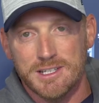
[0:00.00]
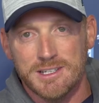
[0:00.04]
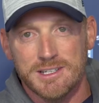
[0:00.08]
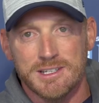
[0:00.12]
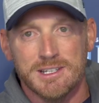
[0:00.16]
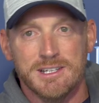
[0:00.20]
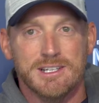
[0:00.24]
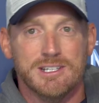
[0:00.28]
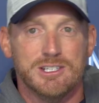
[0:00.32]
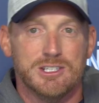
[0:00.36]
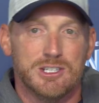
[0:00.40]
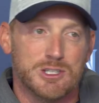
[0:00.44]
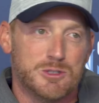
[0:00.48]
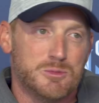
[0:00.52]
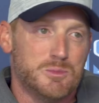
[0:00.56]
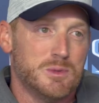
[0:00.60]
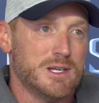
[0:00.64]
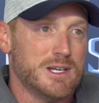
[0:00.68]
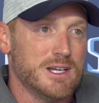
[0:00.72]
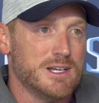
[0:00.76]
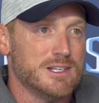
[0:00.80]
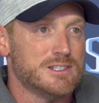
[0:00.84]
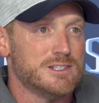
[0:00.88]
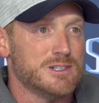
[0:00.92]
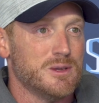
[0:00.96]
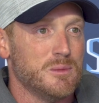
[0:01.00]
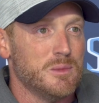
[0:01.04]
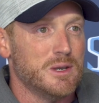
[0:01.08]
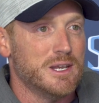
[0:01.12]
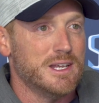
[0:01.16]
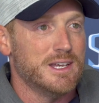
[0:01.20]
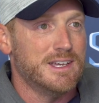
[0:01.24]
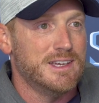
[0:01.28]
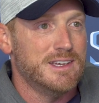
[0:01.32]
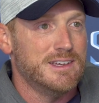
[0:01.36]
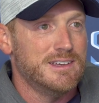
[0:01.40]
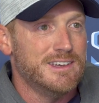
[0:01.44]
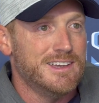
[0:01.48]
and just because
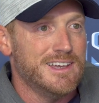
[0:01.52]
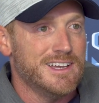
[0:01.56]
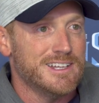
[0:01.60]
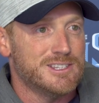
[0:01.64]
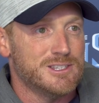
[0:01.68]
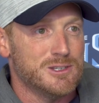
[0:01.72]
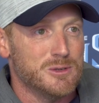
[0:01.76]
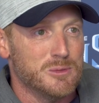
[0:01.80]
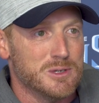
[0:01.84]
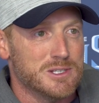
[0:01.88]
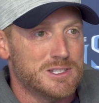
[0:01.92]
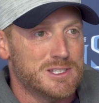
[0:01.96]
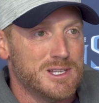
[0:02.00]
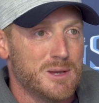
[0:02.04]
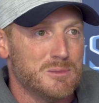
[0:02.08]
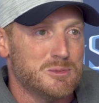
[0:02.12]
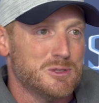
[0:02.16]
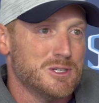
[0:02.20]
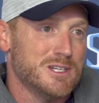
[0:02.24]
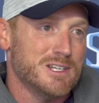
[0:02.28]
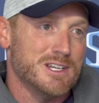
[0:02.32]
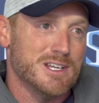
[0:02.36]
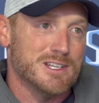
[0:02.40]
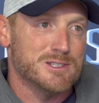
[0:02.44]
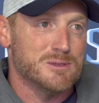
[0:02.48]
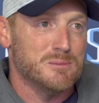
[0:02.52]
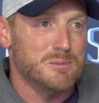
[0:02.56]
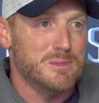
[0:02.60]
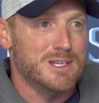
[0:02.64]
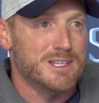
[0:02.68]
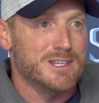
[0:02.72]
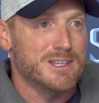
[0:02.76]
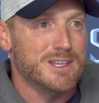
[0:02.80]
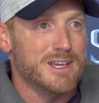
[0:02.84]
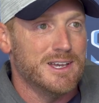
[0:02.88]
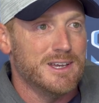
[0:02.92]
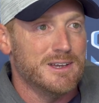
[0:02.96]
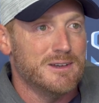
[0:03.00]
somebody gets the reception doesn't
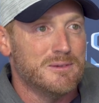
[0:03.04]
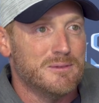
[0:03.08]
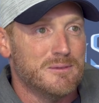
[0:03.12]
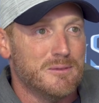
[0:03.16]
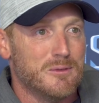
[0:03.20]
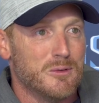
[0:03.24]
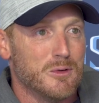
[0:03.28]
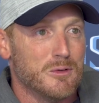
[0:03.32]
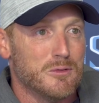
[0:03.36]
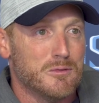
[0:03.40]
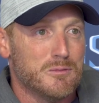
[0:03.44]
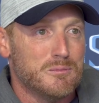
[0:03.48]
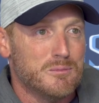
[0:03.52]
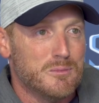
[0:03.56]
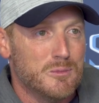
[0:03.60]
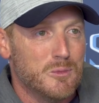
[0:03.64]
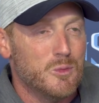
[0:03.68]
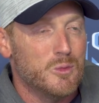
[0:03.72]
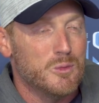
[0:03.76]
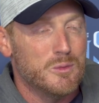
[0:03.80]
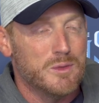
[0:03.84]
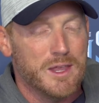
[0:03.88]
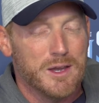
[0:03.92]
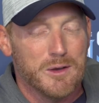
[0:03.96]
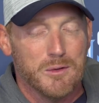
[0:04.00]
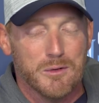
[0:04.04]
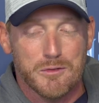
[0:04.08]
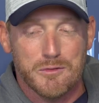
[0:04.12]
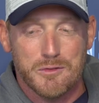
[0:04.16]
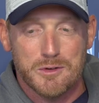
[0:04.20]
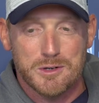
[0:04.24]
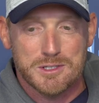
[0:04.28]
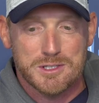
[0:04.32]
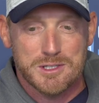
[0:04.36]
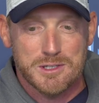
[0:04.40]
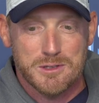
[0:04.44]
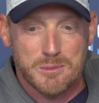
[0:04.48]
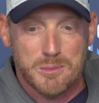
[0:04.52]
mean they were
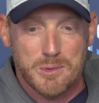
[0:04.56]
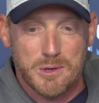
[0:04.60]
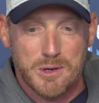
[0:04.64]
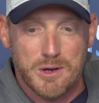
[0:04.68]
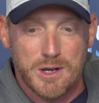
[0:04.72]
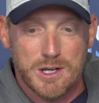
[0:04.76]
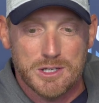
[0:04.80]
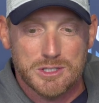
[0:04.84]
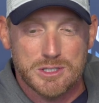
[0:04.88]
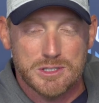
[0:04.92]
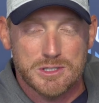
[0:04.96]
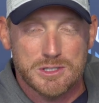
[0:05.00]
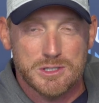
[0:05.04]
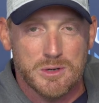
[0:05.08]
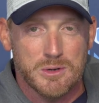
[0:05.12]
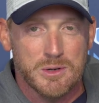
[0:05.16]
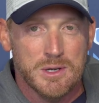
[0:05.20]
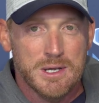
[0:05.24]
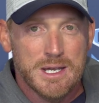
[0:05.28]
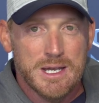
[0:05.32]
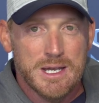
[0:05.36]
first in the progression. So